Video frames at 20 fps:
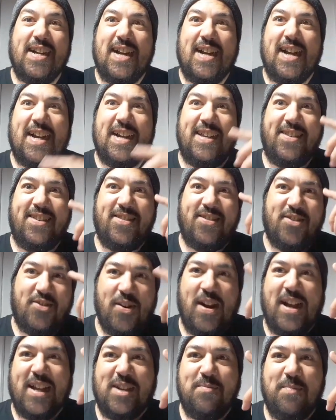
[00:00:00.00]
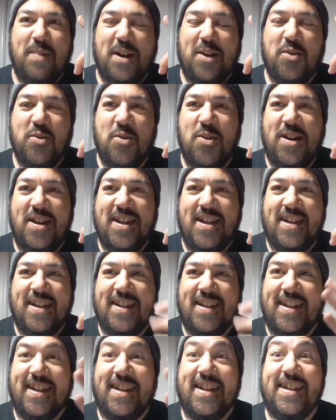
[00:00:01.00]
I scratched my
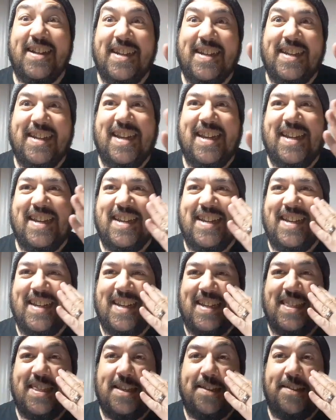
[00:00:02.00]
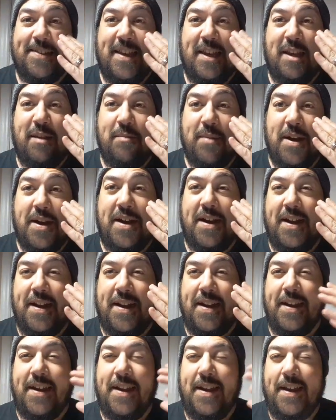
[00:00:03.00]
cornea again in the same
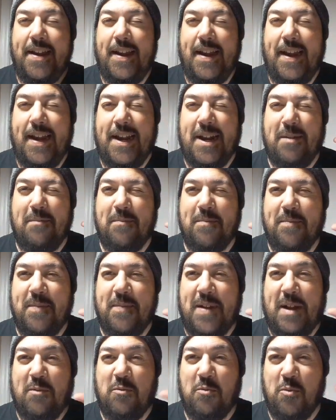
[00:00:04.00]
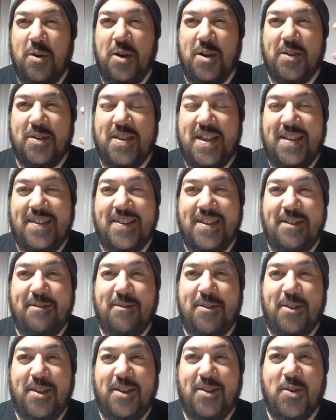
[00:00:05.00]
eye. And I'm real sensitive
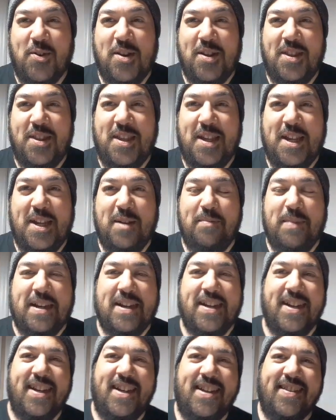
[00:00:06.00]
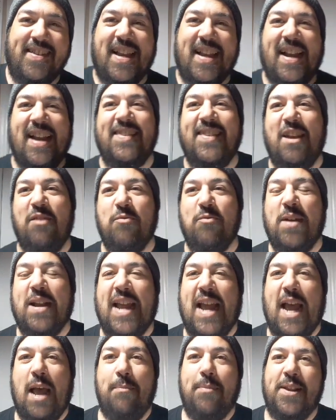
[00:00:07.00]
to this sort of thing because, like I said, when
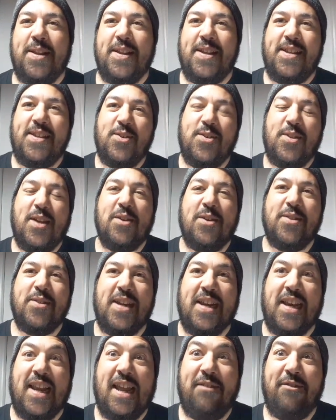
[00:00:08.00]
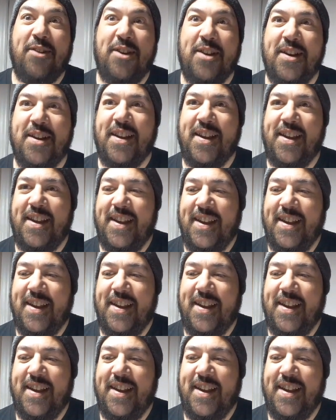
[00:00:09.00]
it happened in 2011,